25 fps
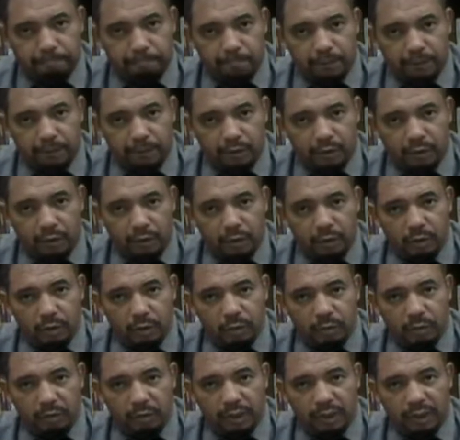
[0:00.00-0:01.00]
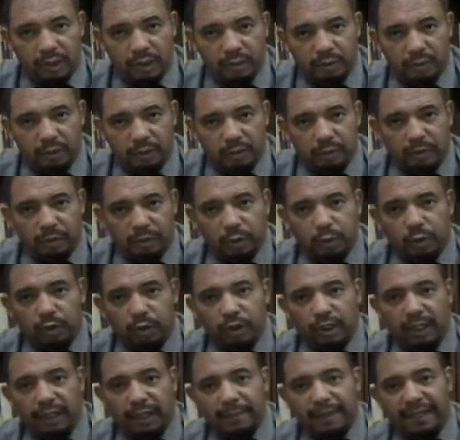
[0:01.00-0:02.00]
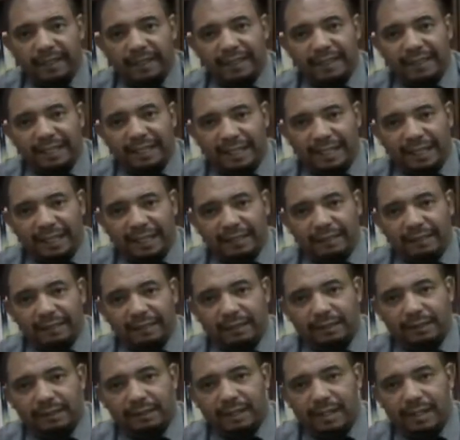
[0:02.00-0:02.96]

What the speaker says: So we're talking about the narrator,